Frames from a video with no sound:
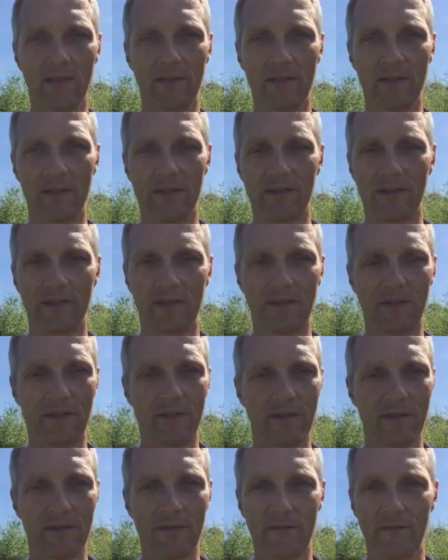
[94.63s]
There's
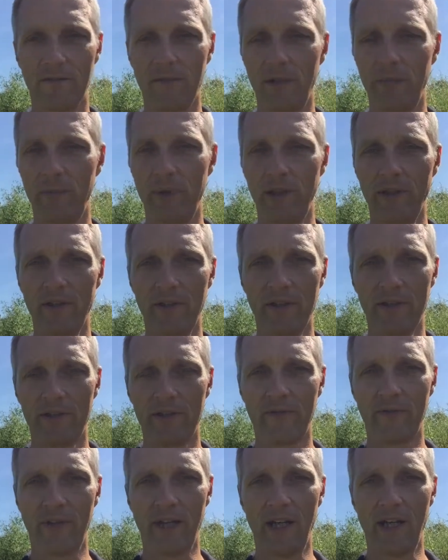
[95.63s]
abundance
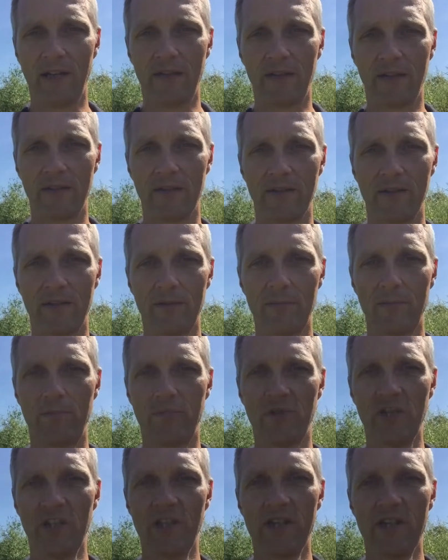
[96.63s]
of air. So
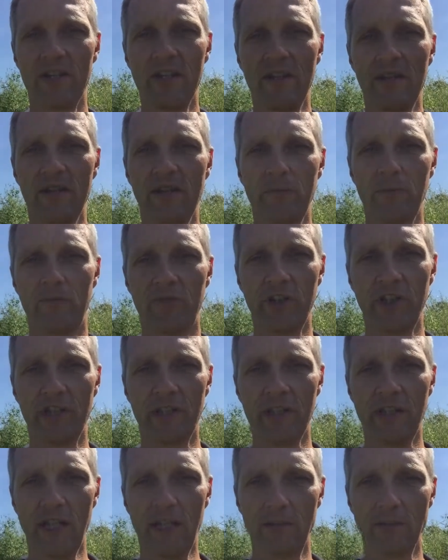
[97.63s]
breathe it in and breathe
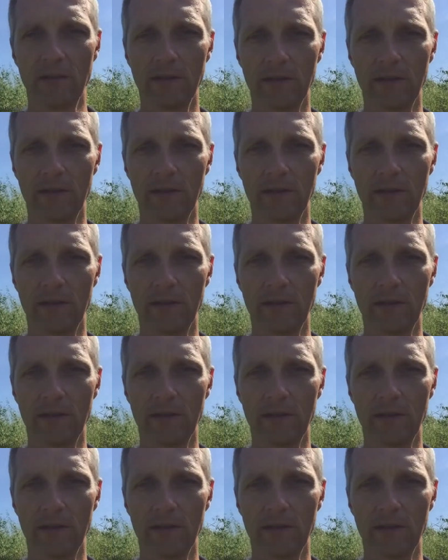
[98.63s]
it out.